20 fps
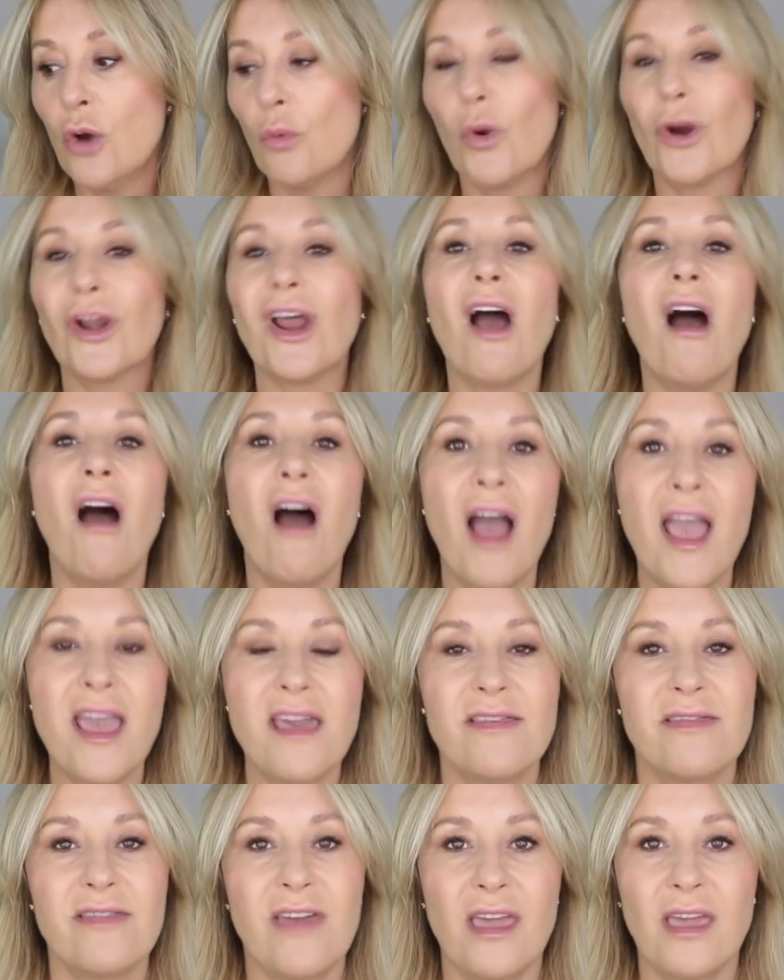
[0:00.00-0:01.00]
what I
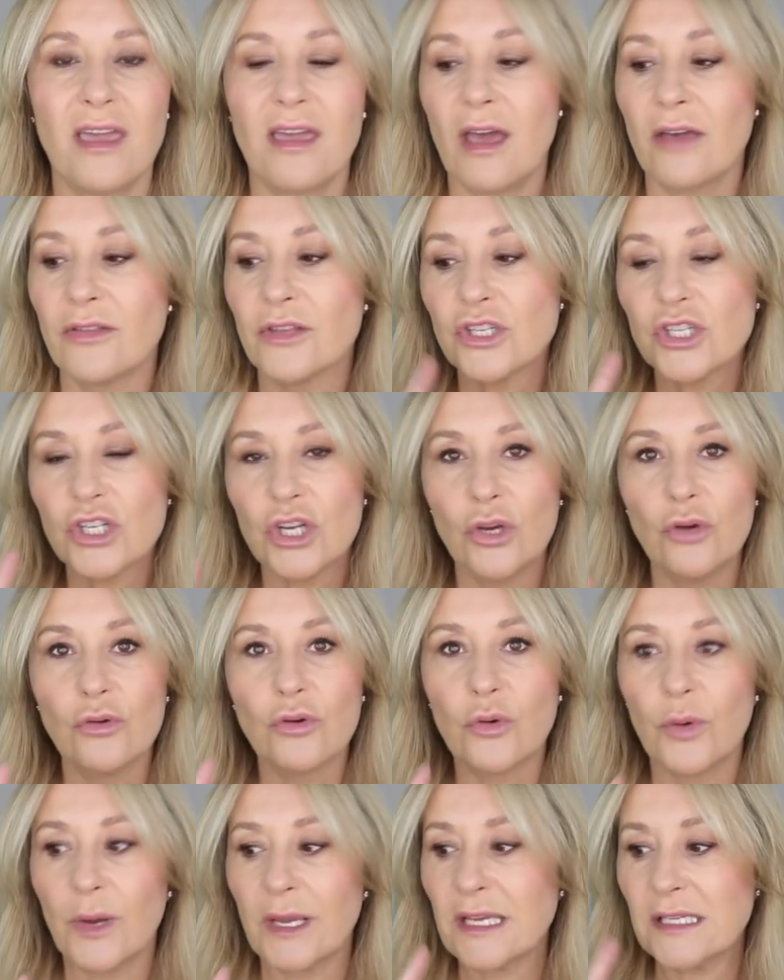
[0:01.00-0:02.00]
think are the
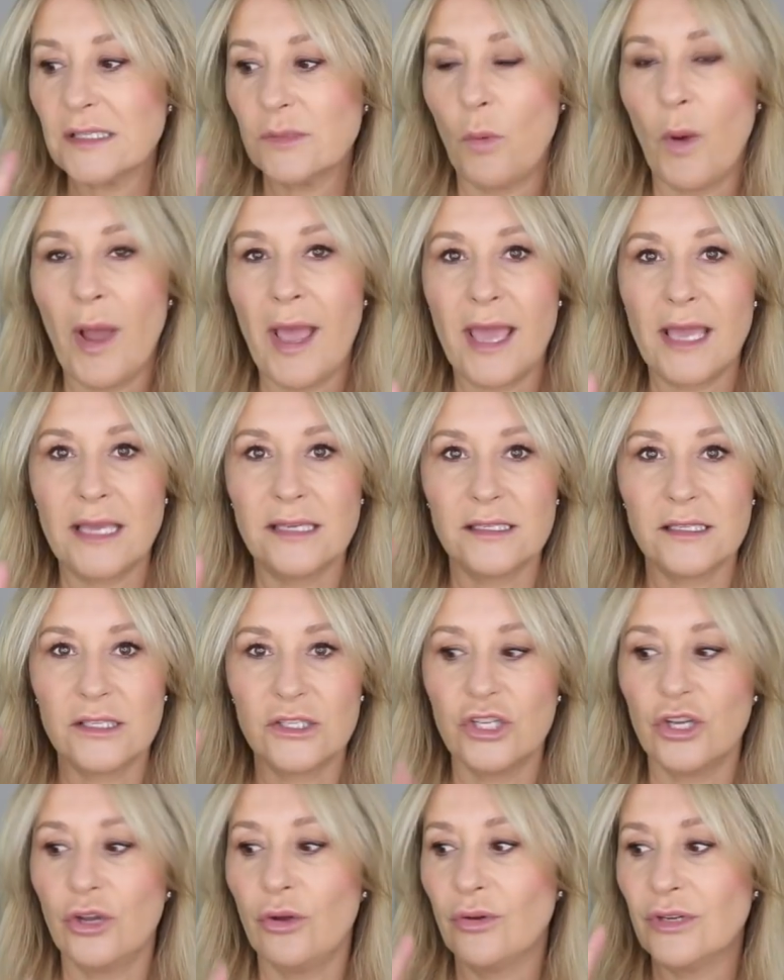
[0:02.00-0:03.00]
two quickest ways
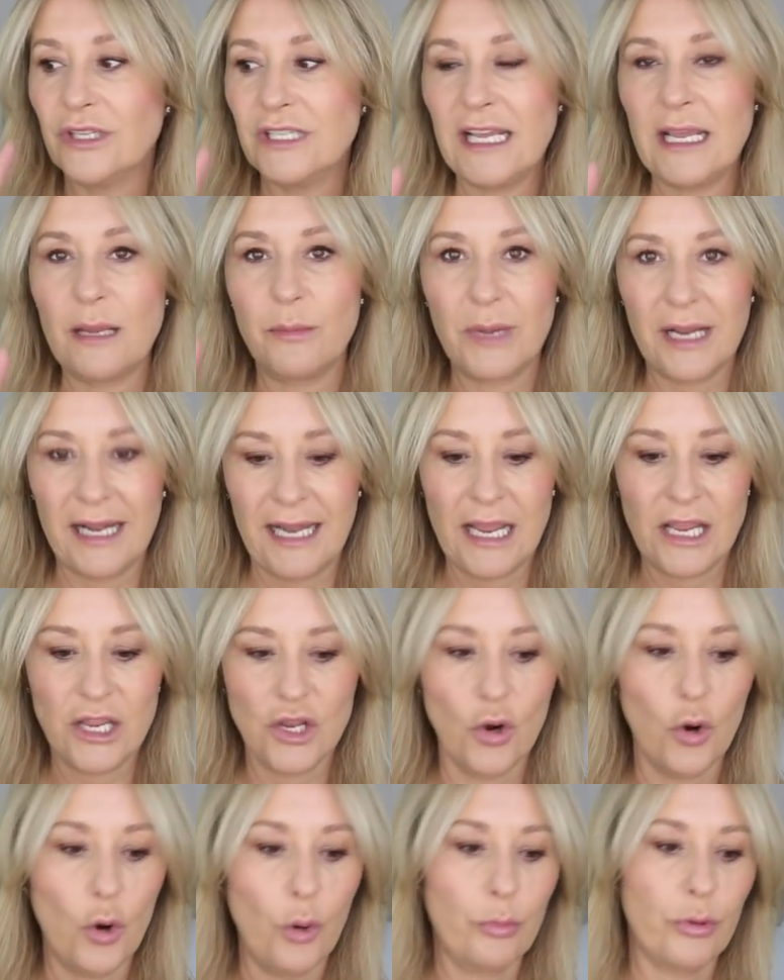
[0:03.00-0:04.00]
to deep clean
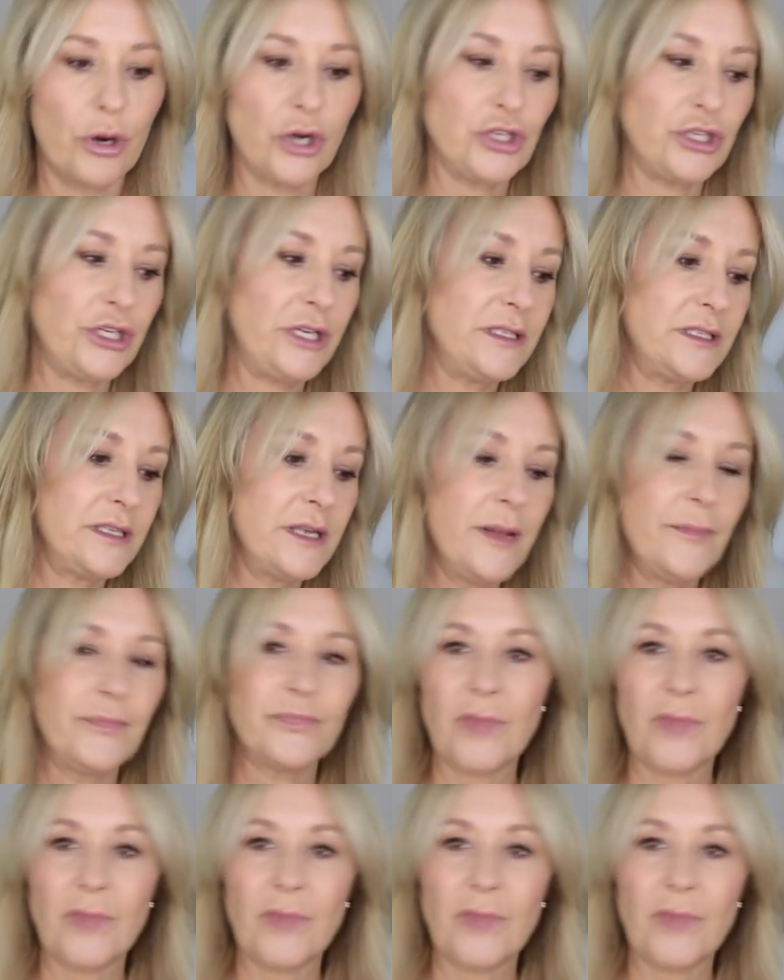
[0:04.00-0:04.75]
your brushes.